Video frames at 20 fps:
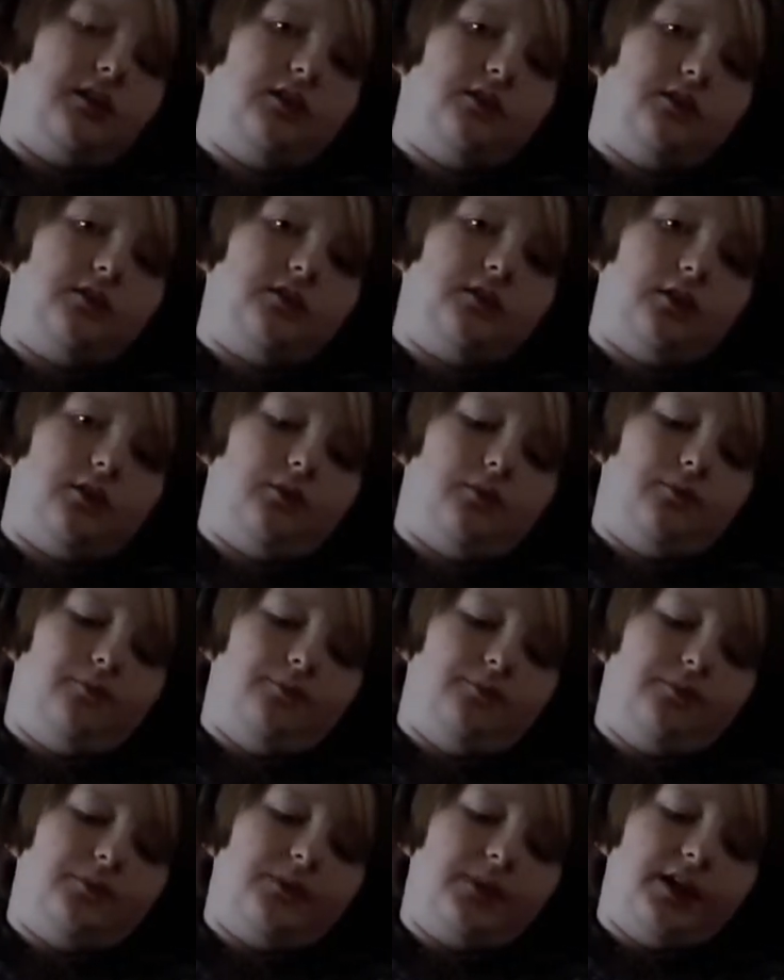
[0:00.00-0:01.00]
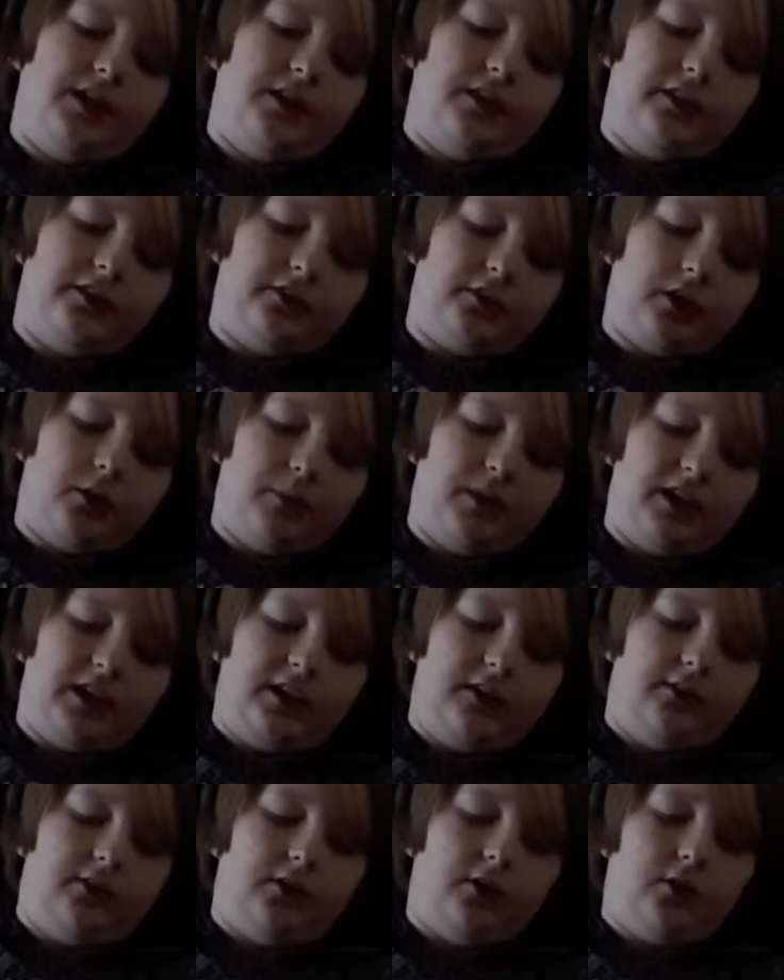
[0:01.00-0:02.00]
So they start making
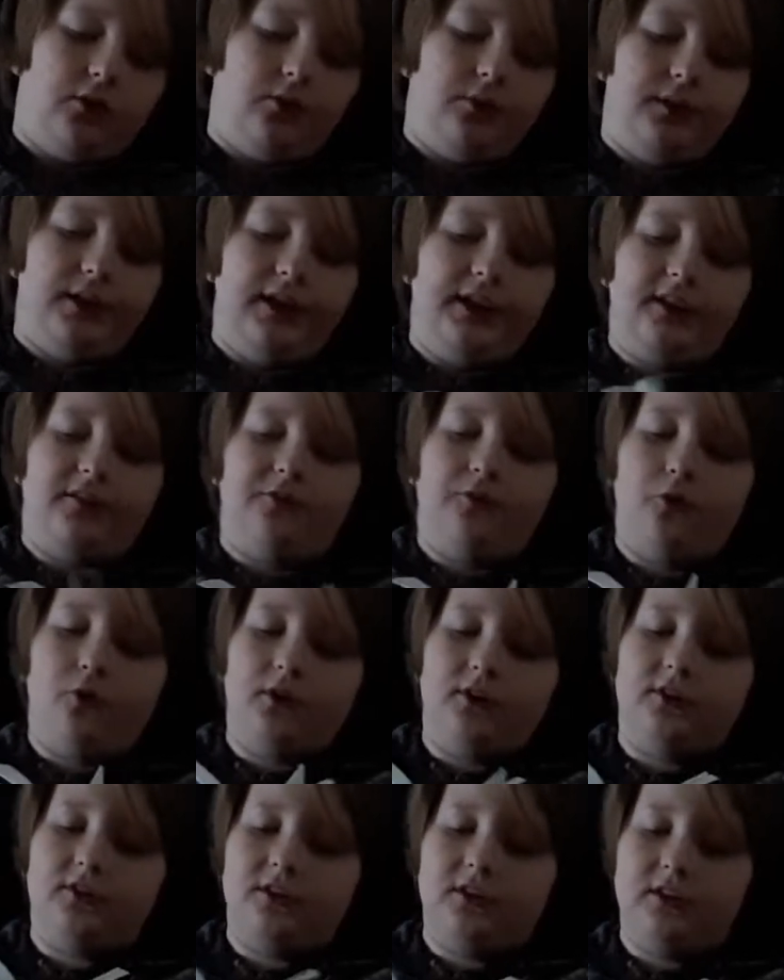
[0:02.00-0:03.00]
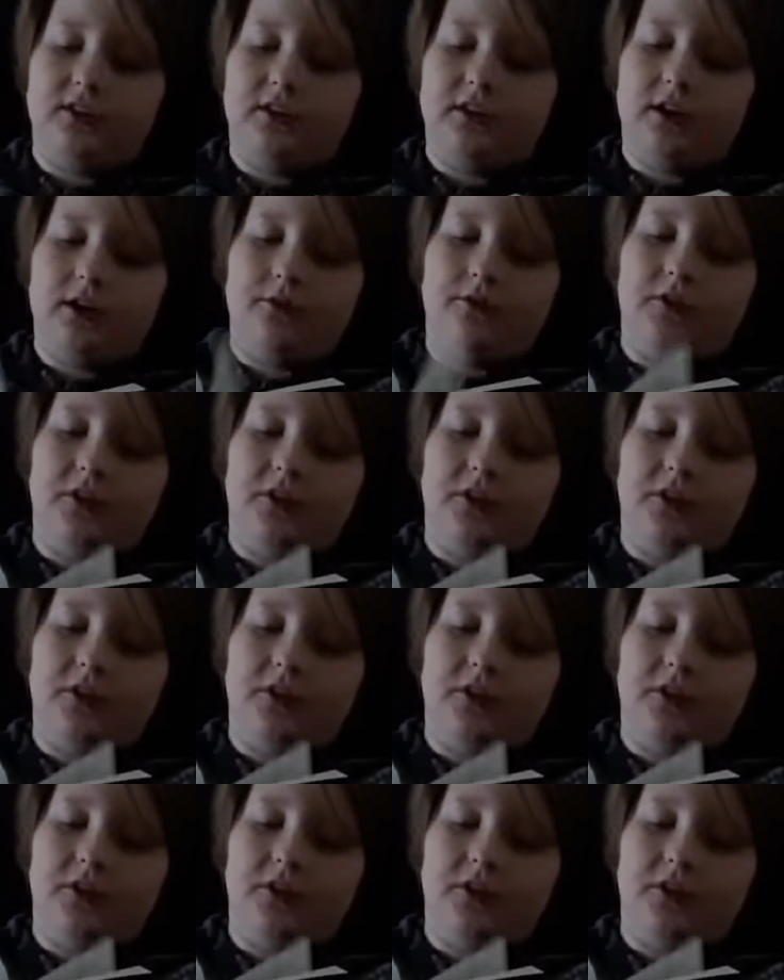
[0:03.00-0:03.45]
their own like forts and stuff,